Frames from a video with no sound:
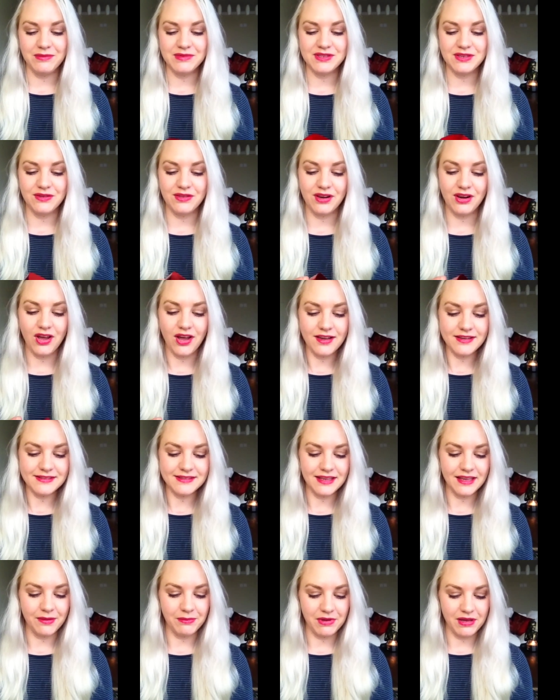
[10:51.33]
So the last
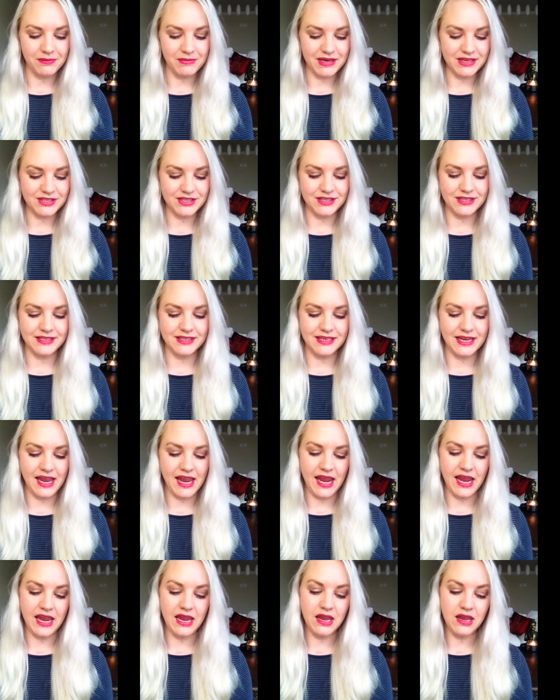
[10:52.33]
thing I'm going to mention
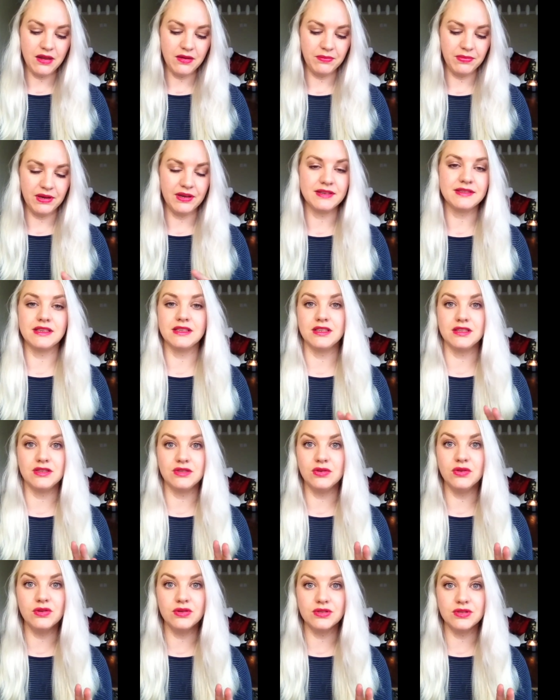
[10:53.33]
today, because I just
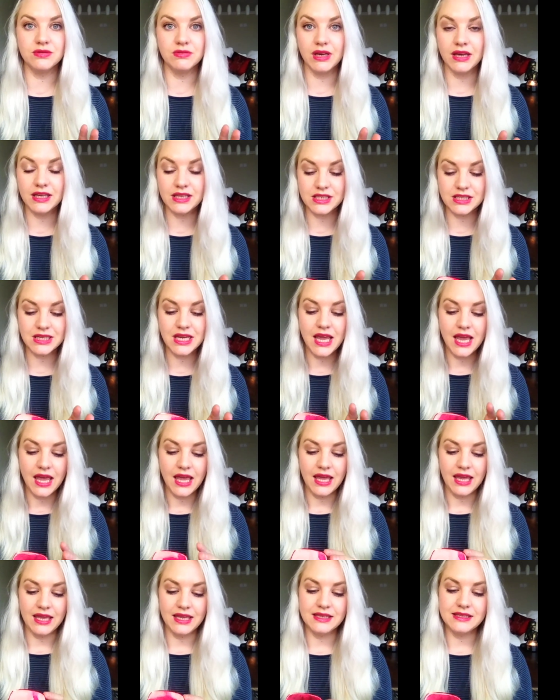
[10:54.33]
talk too much,
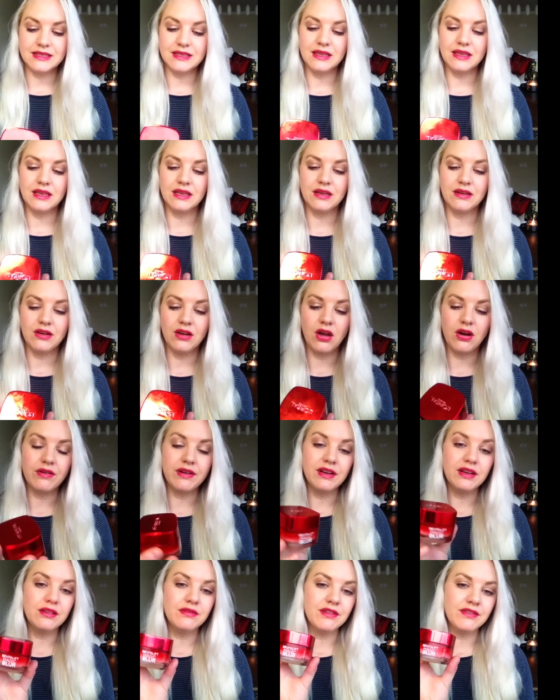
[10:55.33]
is the
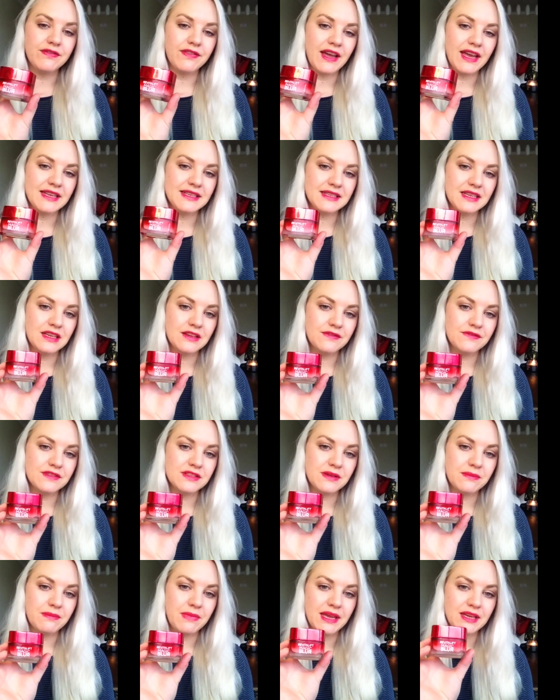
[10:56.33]
L'Oreal
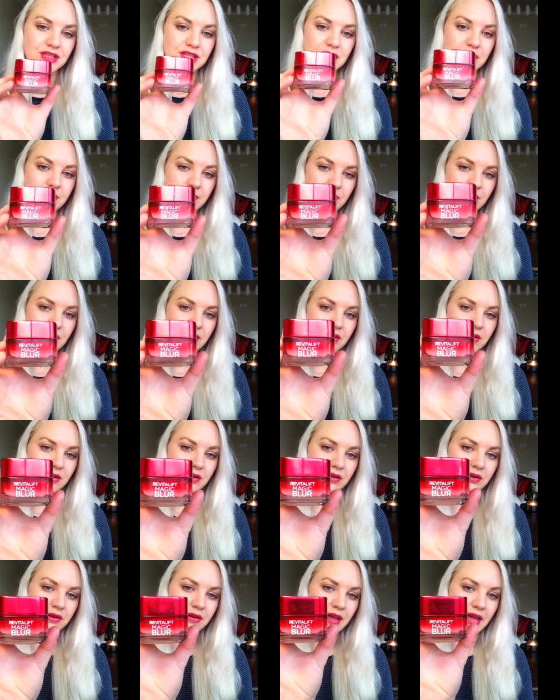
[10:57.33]
Revitalift Magic
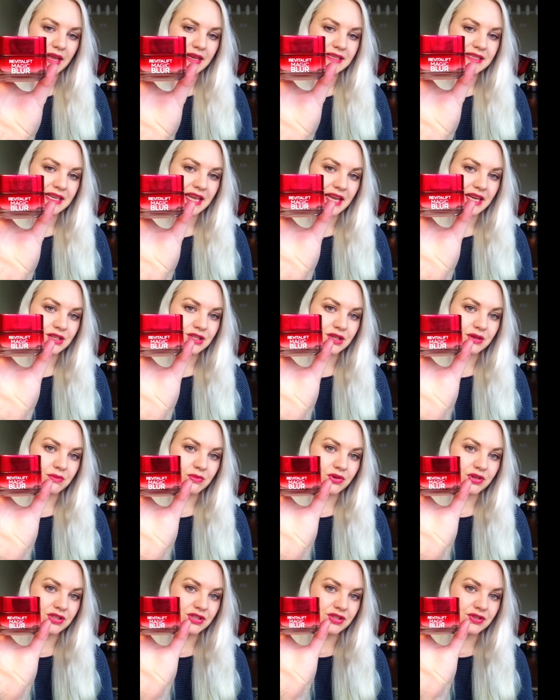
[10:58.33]
Blur Anti-Aging
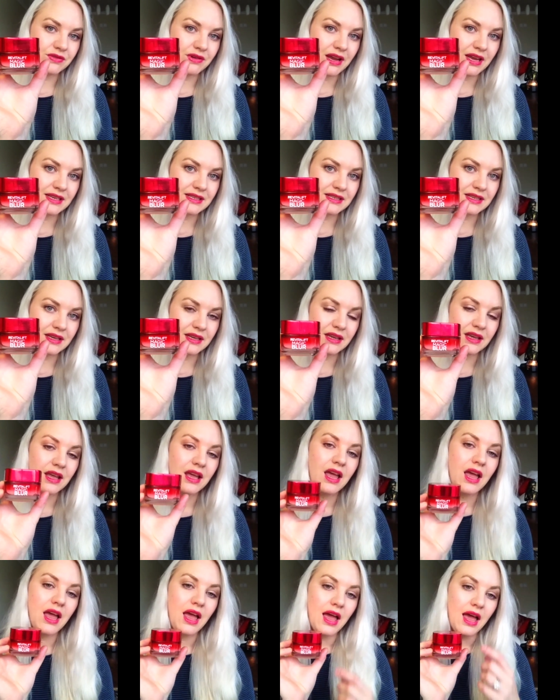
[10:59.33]
Moisturizer.
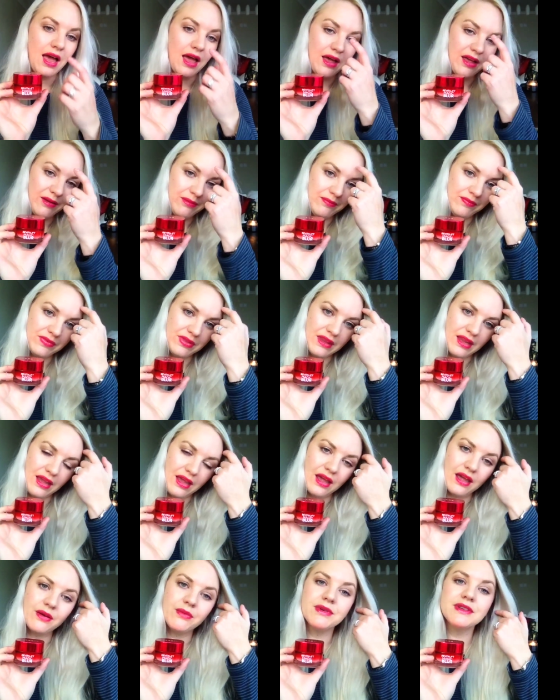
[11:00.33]

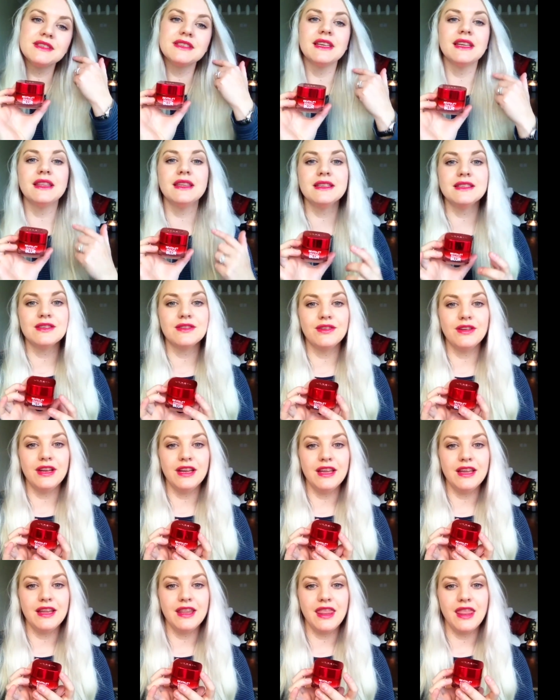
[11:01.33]
I was sent this
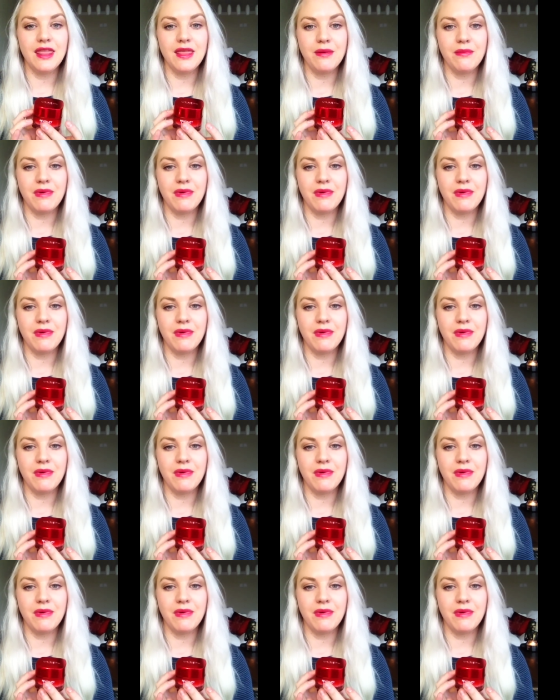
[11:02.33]
earlier in the